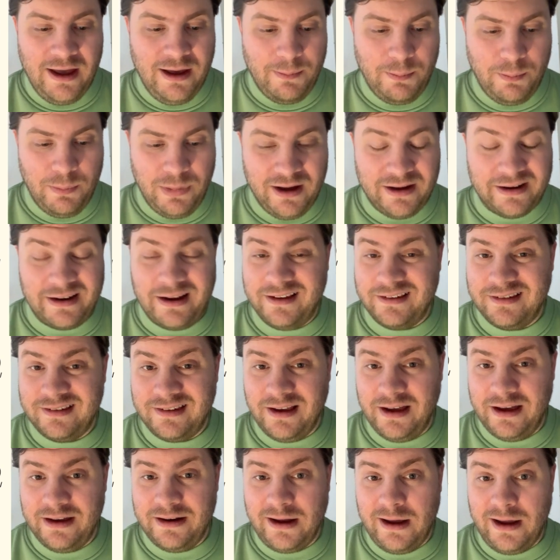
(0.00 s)
But as
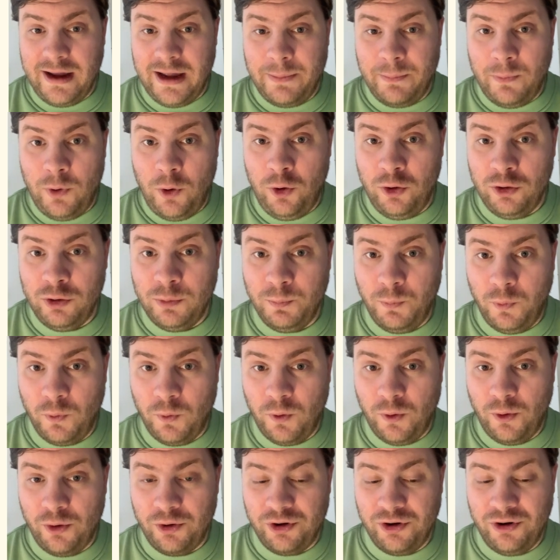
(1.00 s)
said, I'm on
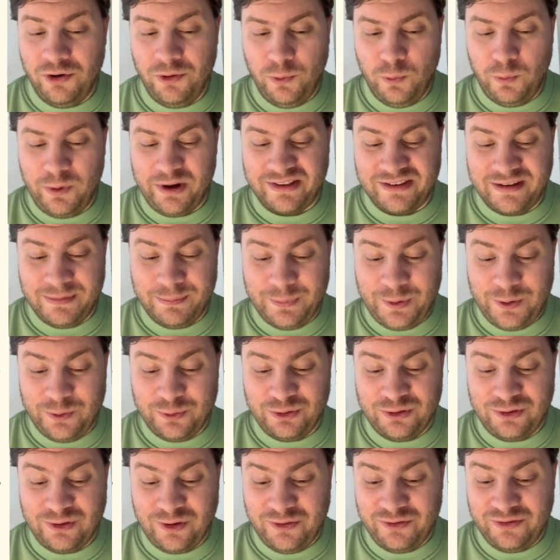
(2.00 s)
board with
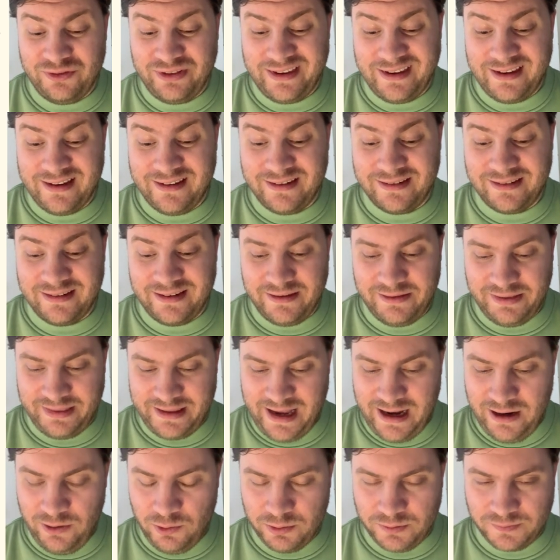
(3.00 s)
most of these
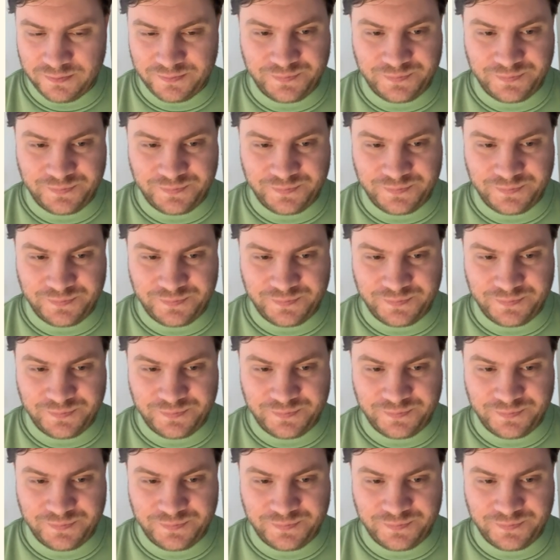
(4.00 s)
now.